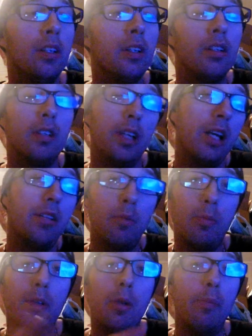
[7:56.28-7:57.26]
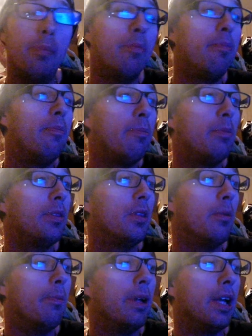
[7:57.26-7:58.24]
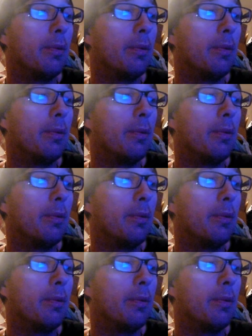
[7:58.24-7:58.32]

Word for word: That's the the big